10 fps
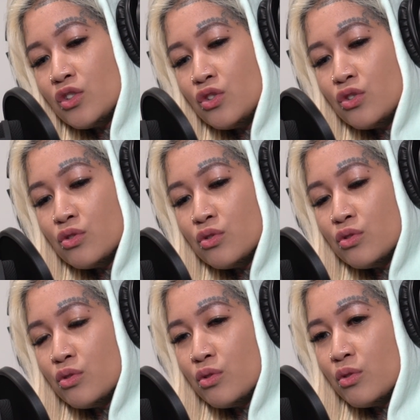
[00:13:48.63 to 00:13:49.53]

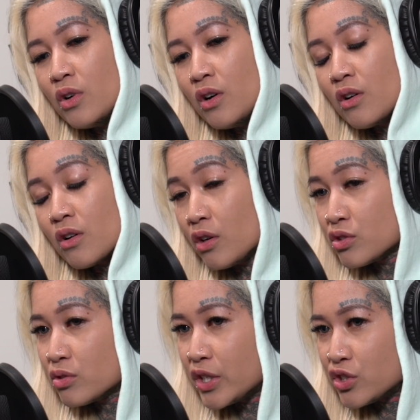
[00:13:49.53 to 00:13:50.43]
You are
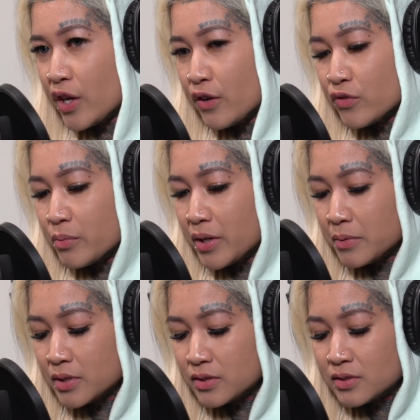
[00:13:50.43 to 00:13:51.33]
also an educator for
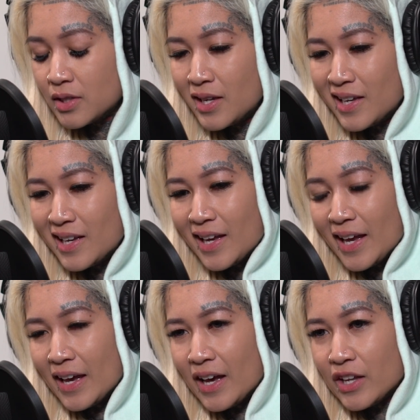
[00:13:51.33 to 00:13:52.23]
Babeless,
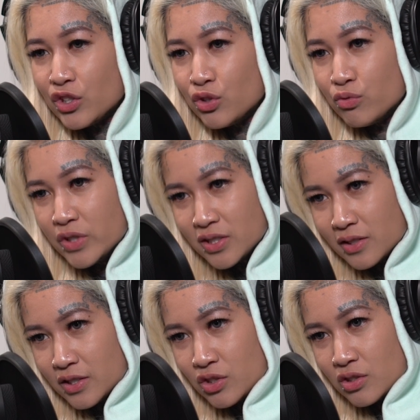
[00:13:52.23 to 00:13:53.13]
and you
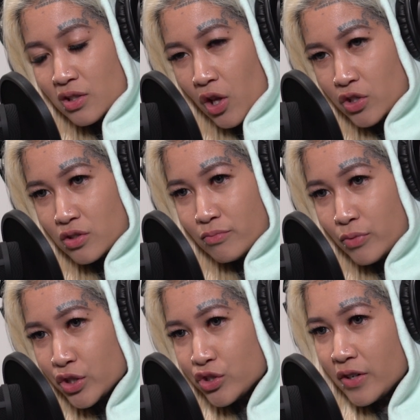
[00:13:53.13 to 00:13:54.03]
recently just launched some
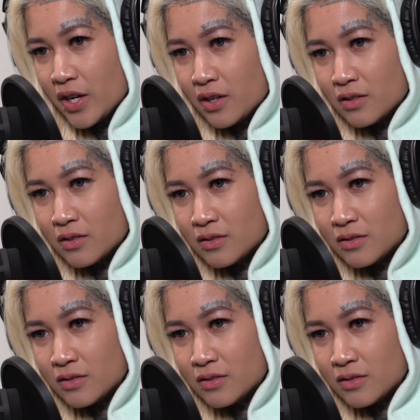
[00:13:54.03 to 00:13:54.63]
merch, right?